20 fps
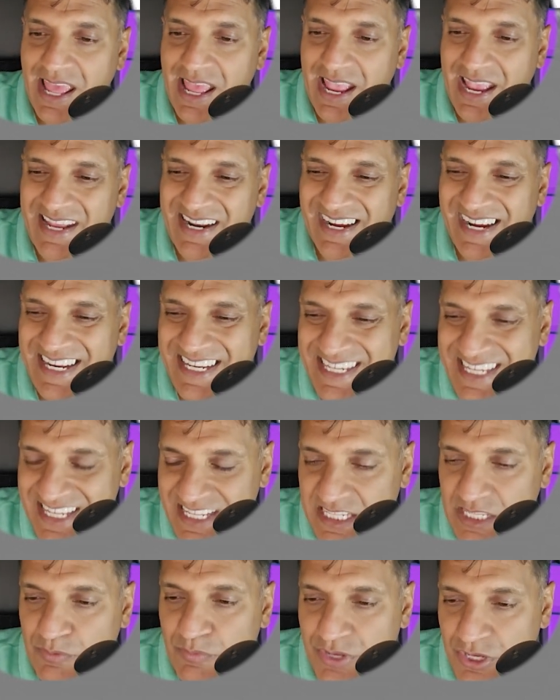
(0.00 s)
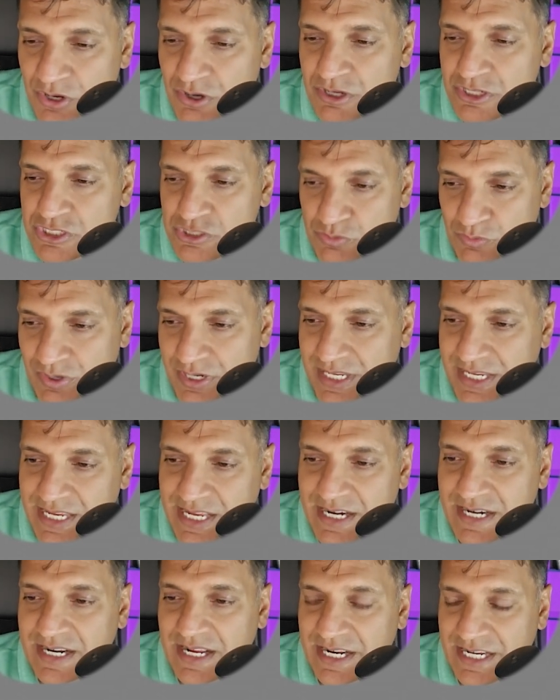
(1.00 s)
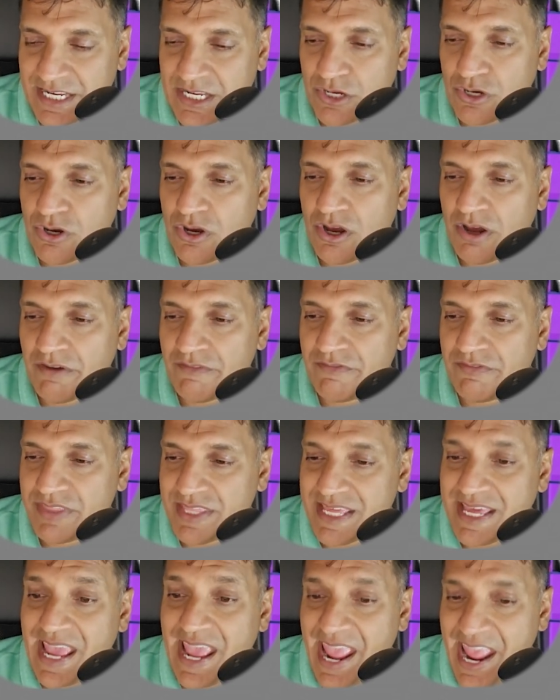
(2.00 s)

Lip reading: and ideally we also want to get an idea of the